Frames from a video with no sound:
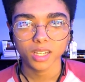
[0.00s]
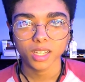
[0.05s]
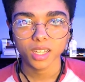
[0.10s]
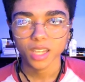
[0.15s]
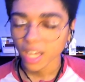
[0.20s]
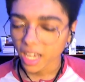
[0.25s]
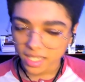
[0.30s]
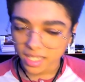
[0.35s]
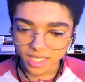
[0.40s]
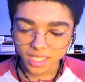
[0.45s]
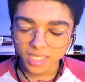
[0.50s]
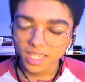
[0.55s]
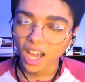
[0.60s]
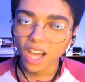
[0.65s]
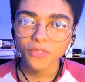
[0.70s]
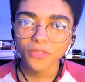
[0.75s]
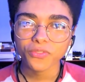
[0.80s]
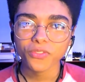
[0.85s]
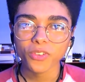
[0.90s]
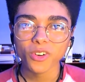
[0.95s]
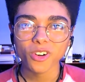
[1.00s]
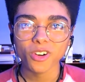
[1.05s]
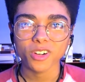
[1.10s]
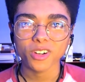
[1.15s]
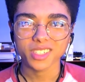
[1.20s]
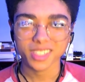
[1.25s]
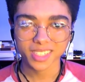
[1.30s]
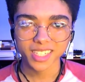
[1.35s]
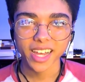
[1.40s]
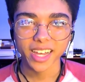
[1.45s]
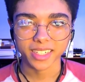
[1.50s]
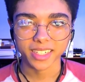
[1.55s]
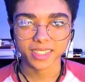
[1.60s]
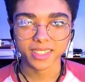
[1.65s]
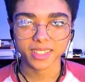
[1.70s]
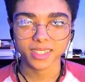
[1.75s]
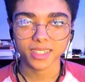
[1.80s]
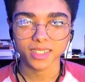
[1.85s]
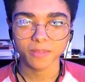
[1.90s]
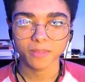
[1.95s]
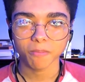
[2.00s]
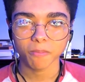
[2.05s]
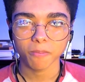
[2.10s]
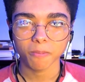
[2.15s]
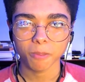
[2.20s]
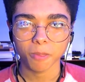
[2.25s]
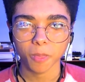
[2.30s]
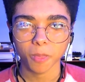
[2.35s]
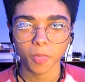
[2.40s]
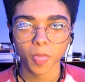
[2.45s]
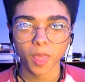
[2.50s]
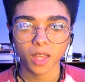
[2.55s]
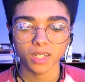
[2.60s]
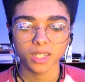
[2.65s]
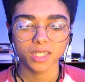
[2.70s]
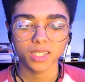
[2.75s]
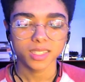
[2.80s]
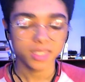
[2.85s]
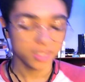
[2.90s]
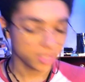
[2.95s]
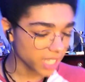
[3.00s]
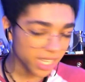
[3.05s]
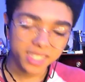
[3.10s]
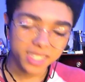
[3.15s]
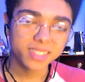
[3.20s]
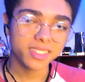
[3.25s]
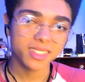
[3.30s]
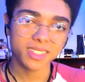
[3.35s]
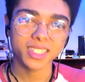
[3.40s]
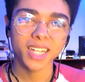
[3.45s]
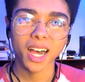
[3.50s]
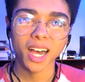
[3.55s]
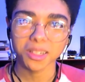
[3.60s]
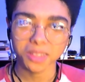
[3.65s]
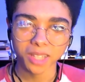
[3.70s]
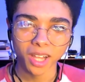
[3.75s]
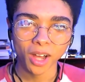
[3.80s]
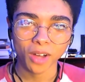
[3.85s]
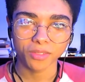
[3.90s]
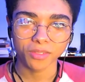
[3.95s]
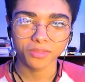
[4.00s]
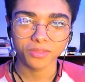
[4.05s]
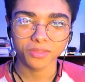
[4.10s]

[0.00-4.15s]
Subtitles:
It's not for sex. Sex is not love.